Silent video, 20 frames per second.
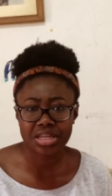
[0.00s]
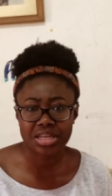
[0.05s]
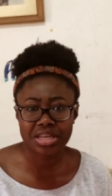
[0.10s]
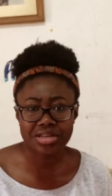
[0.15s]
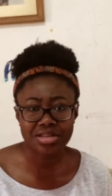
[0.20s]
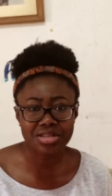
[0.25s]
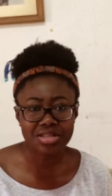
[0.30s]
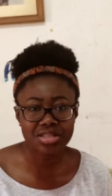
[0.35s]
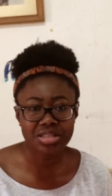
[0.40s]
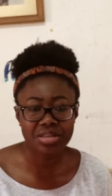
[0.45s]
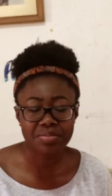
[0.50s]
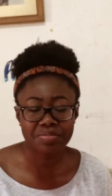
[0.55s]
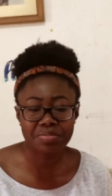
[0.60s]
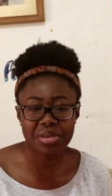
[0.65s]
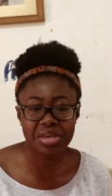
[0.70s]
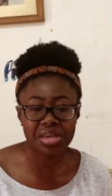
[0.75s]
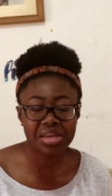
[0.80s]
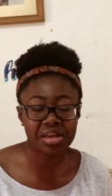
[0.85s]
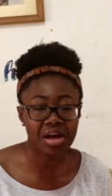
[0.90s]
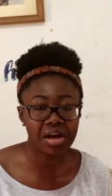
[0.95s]
is
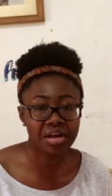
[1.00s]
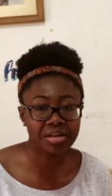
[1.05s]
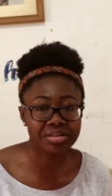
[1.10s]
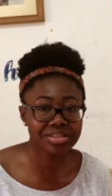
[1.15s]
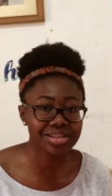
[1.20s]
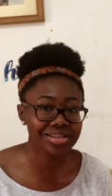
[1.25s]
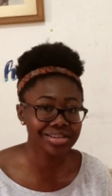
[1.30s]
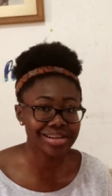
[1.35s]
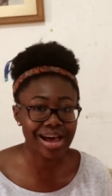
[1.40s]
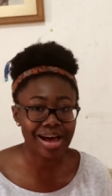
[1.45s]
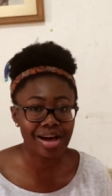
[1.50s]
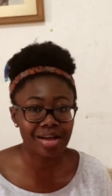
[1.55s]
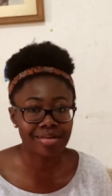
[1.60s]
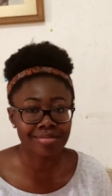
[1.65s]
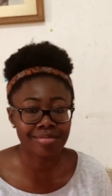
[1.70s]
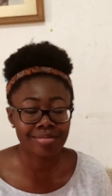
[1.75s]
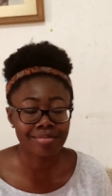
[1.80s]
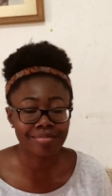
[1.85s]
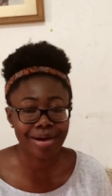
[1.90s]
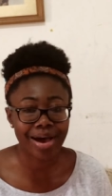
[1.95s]
being hunted
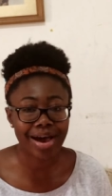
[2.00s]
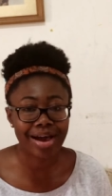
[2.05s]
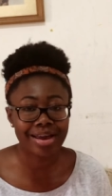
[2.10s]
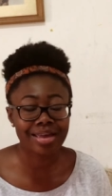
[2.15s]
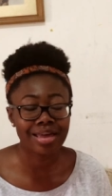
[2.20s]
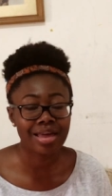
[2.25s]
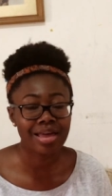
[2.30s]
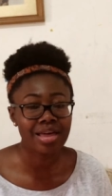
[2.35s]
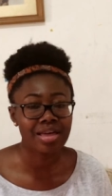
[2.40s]
down by